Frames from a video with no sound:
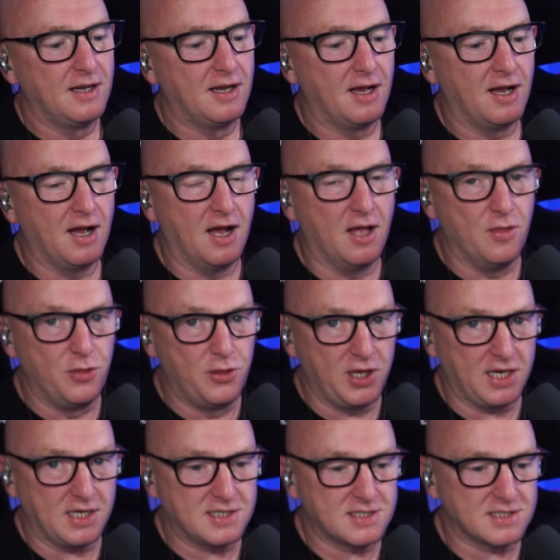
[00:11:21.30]
And
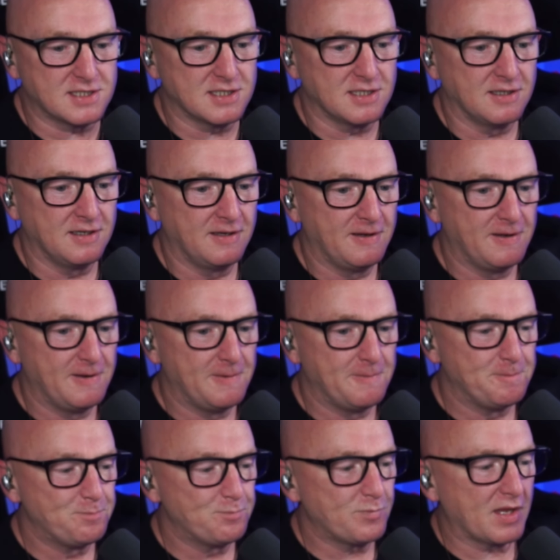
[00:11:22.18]
this
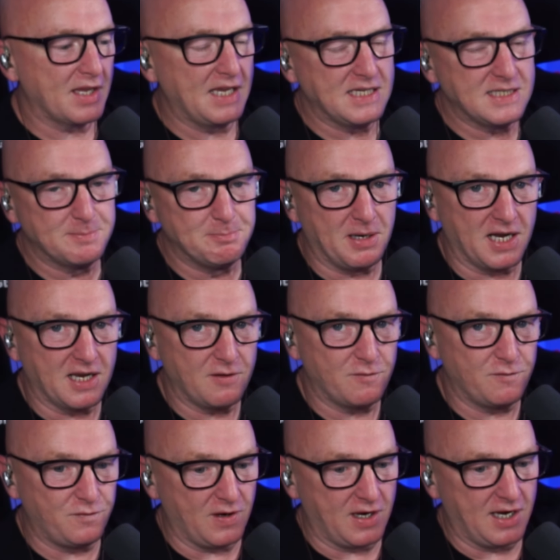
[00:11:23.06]
is by
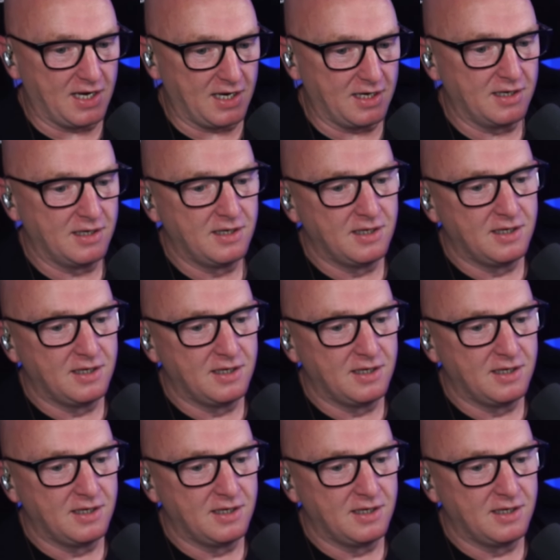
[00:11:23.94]
far